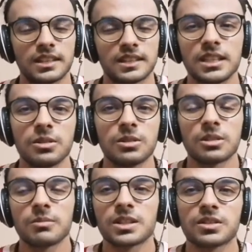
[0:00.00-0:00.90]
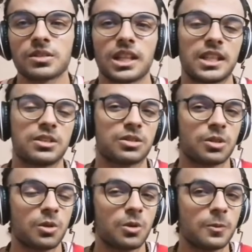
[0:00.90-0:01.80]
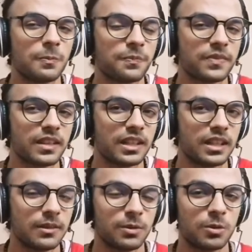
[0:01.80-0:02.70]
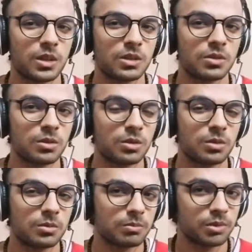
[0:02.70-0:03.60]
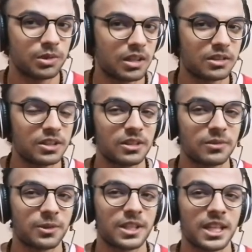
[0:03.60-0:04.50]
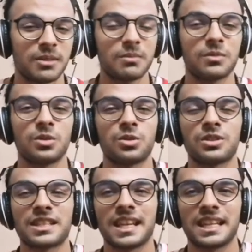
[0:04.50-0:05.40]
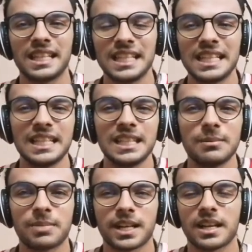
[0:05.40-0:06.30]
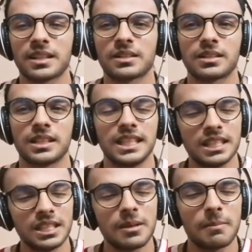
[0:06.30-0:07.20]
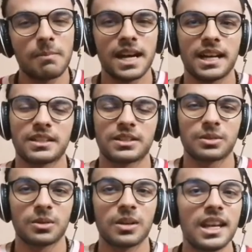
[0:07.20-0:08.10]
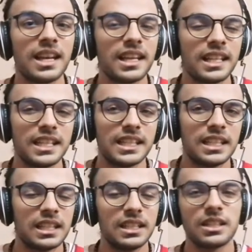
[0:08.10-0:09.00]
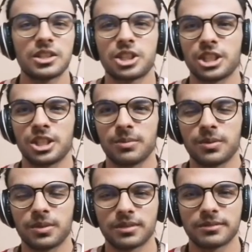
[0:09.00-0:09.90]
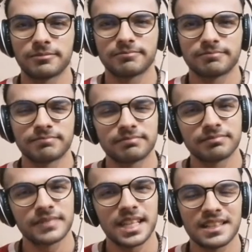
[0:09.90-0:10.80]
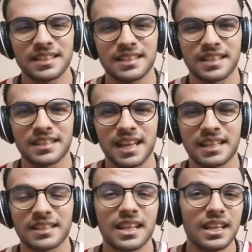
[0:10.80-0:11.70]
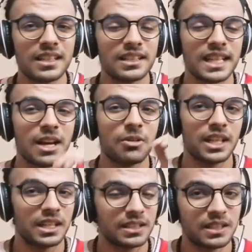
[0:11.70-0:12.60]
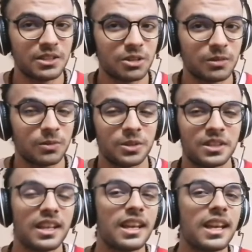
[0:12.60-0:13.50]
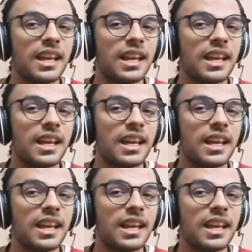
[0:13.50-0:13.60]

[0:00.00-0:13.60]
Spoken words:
singular masculine, so if you want to put the article for them, you should say il pasto, il cibo. As easy as that. Now, an essential word.